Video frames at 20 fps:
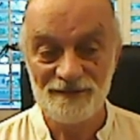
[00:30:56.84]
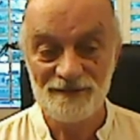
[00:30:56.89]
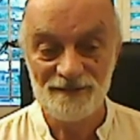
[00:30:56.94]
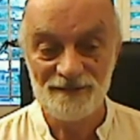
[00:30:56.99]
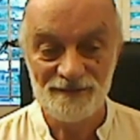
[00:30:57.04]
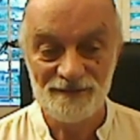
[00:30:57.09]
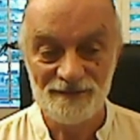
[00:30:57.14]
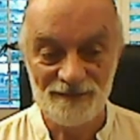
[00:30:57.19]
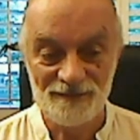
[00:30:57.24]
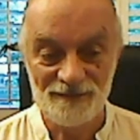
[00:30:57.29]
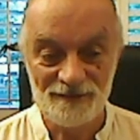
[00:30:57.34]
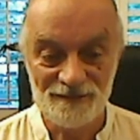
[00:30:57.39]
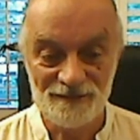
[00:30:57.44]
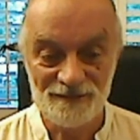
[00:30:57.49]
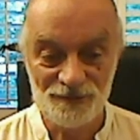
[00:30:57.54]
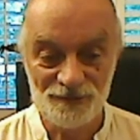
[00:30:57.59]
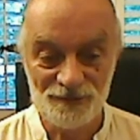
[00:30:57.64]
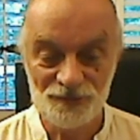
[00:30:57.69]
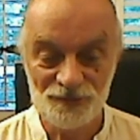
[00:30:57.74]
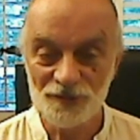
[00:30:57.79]

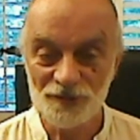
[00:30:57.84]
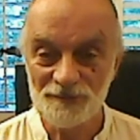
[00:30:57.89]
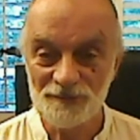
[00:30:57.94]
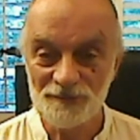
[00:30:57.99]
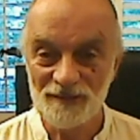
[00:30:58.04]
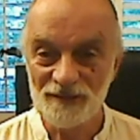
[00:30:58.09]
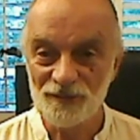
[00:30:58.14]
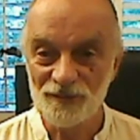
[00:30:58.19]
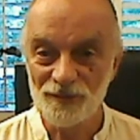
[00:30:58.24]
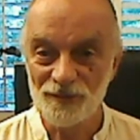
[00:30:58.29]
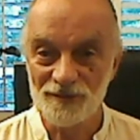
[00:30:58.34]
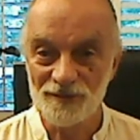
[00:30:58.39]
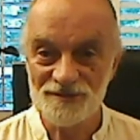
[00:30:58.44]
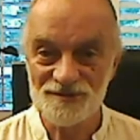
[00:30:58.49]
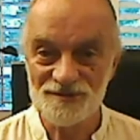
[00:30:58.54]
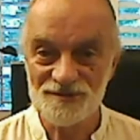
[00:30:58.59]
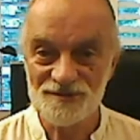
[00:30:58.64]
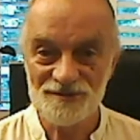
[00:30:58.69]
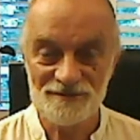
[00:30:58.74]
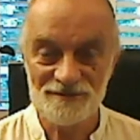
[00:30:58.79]
who took my
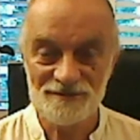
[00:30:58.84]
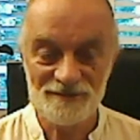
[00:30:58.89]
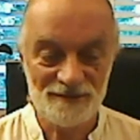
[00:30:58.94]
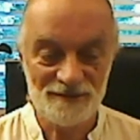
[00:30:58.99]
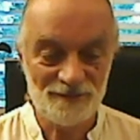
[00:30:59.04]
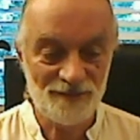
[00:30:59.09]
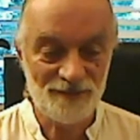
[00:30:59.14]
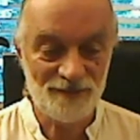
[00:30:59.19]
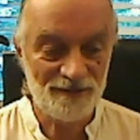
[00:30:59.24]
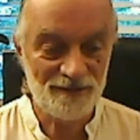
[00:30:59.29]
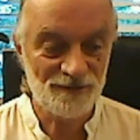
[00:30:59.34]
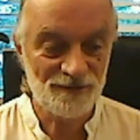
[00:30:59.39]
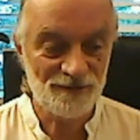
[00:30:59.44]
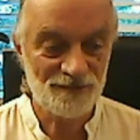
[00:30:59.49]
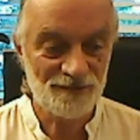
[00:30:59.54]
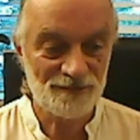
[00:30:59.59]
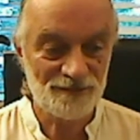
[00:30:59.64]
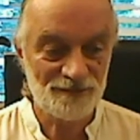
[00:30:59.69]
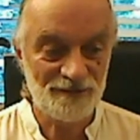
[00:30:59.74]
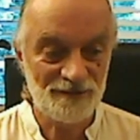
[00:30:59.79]
course a little while
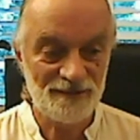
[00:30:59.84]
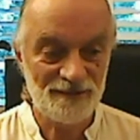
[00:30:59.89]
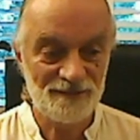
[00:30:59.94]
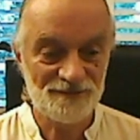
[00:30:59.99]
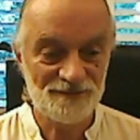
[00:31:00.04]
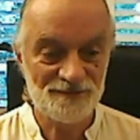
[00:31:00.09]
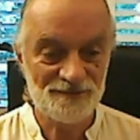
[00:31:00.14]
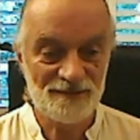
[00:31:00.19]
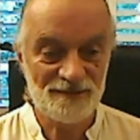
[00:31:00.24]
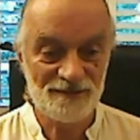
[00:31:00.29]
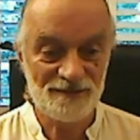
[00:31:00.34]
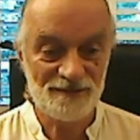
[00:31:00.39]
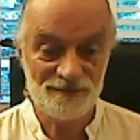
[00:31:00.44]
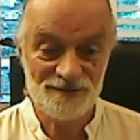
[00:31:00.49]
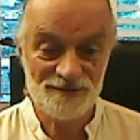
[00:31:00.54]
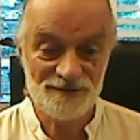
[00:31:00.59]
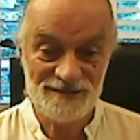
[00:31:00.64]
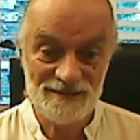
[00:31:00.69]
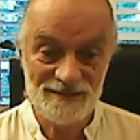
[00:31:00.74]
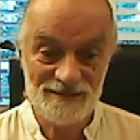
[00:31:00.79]
ago, and there you
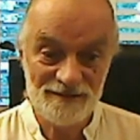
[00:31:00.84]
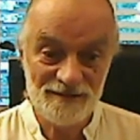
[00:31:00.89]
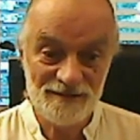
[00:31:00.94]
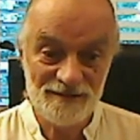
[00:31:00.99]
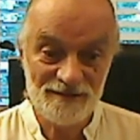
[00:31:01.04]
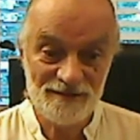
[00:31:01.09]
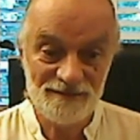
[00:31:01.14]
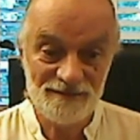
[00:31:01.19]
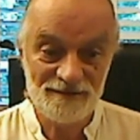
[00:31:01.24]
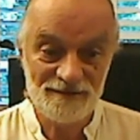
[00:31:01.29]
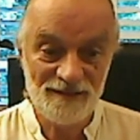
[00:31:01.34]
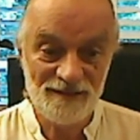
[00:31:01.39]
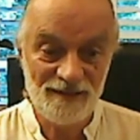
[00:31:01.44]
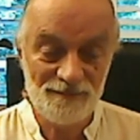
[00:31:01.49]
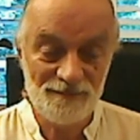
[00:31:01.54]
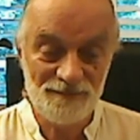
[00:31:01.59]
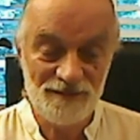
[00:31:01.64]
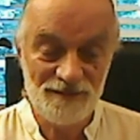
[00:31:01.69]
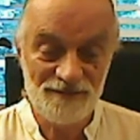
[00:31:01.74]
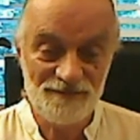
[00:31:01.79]
see that it
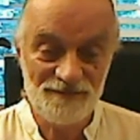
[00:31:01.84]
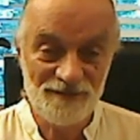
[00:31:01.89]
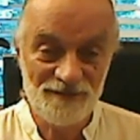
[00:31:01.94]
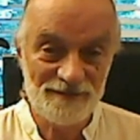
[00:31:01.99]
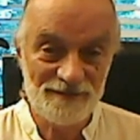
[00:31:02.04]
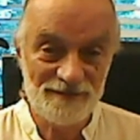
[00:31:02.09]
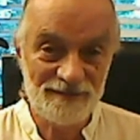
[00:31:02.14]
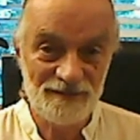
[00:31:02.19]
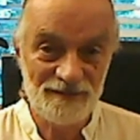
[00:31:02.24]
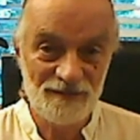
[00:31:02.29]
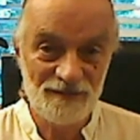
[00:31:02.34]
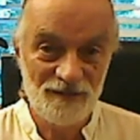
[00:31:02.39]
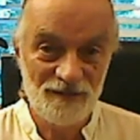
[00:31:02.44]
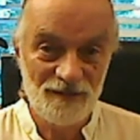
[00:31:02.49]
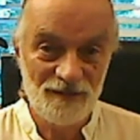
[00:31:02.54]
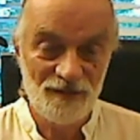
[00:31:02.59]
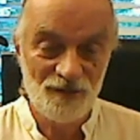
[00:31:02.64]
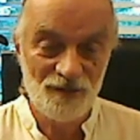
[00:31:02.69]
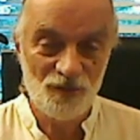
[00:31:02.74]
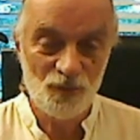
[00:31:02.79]
can be very
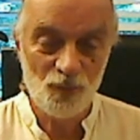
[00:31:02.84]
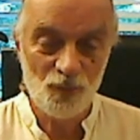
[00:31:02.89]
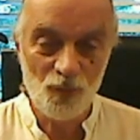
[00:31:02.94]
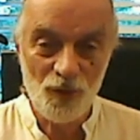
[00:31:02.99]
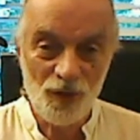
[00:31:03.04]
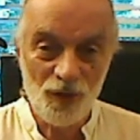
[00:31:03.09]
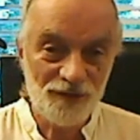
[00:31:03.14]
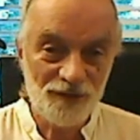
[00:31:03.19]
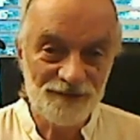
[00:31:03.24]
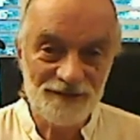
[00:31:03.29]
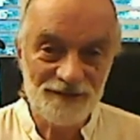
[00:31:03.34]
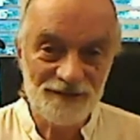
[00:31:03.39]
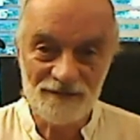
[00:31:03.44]
walled in,